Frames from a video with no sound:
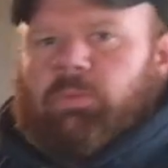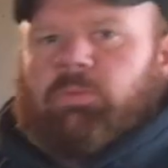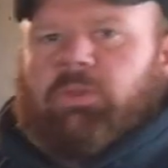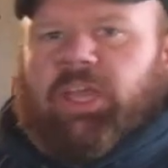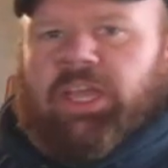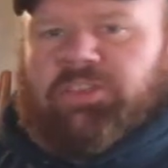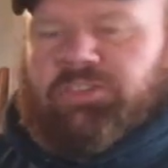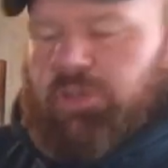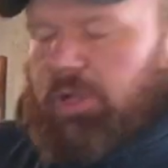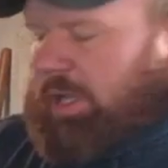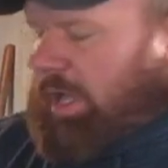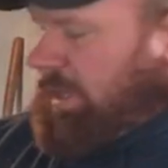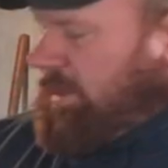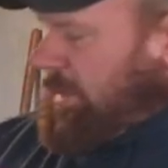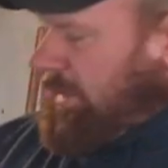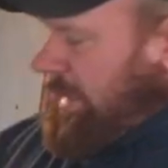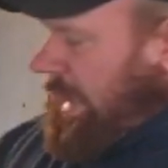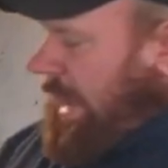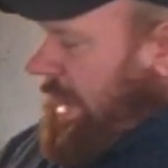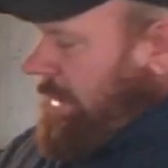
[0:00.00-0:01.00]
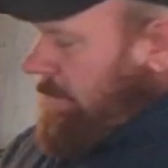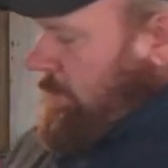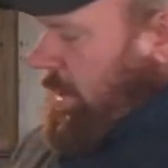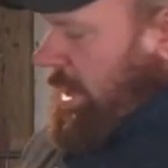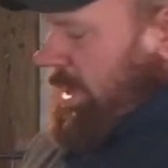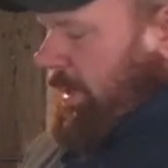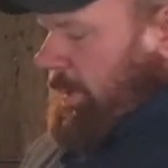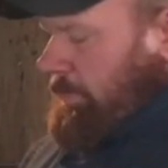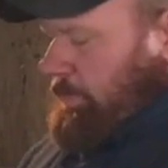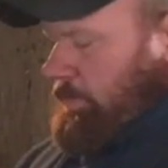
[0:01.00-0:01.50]
Okay, so I got the tag
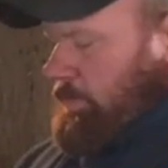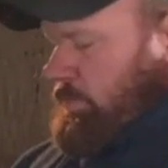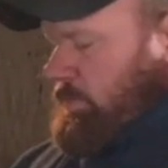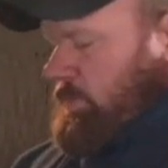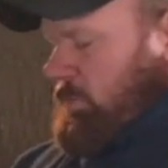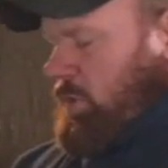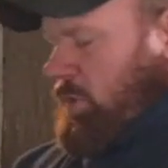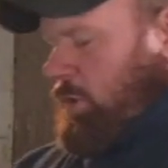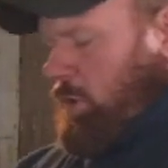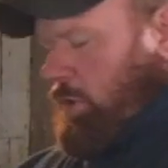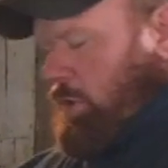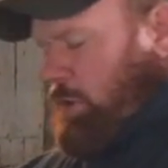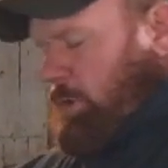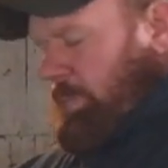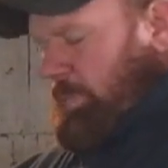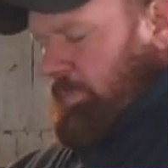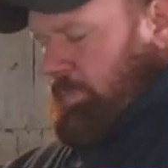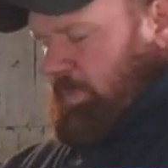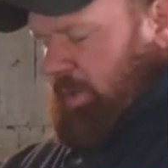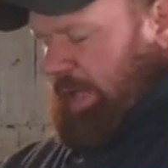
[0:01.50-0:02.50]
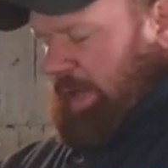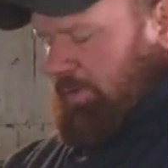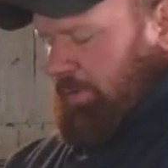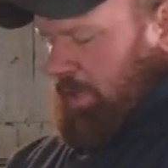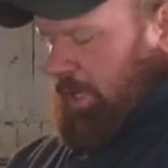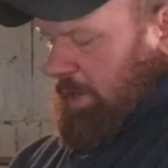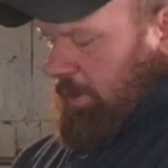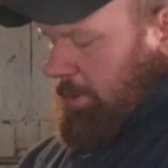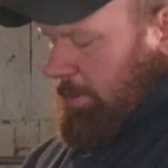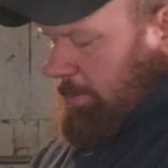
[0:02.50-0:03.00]
ready. Girl,
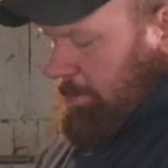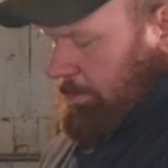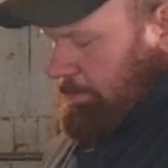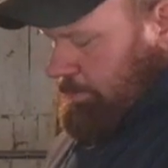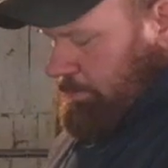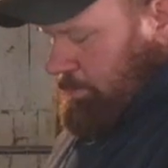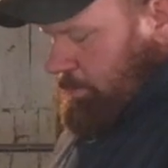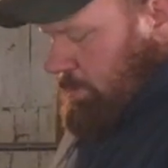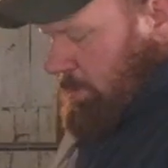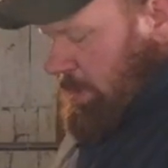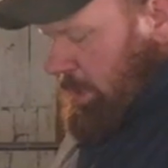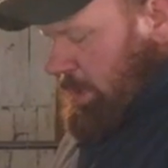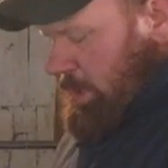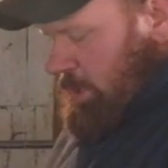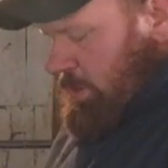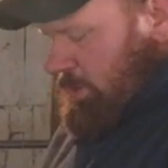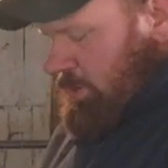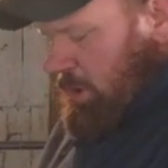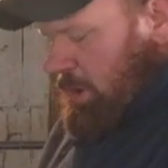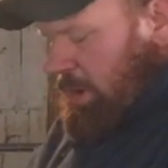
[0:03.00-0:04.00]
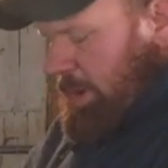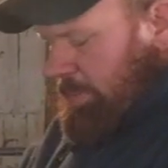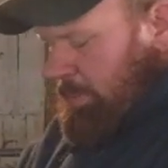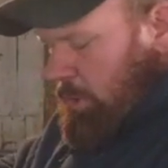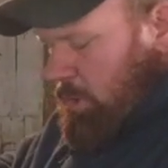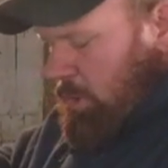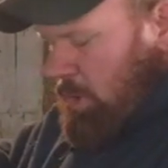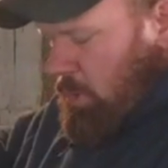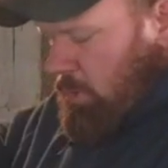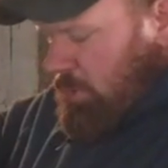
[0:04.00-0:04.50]
left ear. So I'm
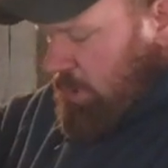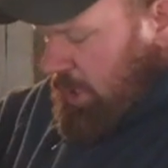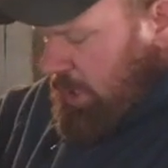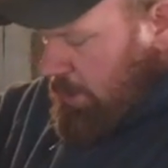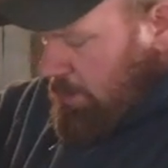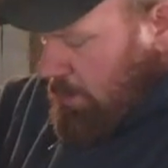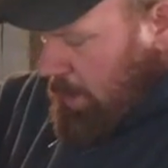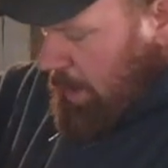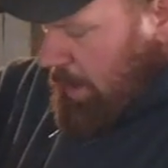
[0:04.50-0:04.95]
going to hold the ear